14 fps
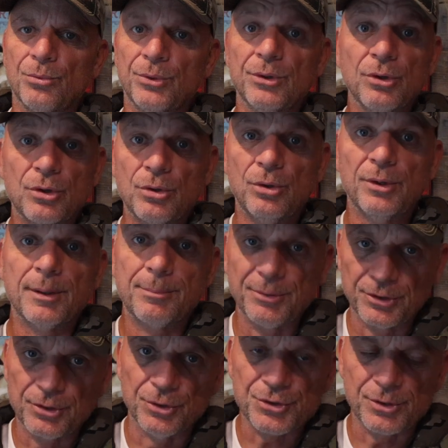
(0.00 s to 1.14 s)
real cold up in
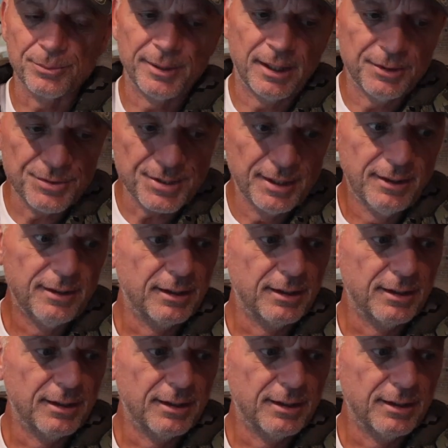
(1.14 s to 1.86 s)
the coastal mountains,